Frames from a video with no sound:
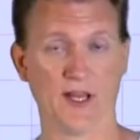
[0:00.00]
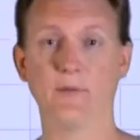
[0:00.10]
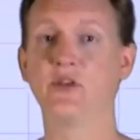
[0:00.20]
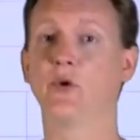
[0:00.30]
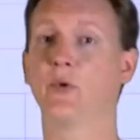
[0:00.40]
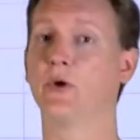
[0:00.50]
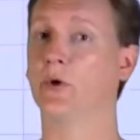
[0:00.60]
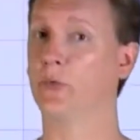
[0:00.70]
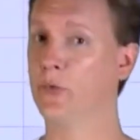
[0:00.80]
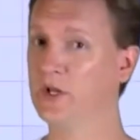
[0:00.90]
let me show you a
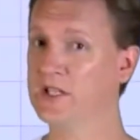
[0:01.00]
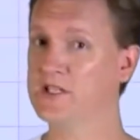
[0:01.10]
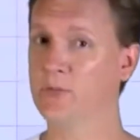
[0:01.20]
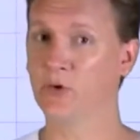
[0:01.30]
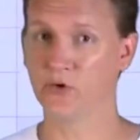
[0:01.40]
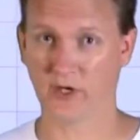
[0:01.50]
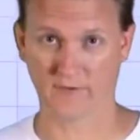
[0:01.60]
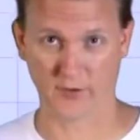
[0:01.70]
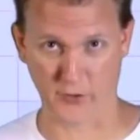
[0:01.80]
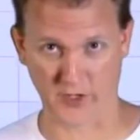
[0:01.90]
really simple trick
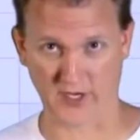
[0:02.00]
for doing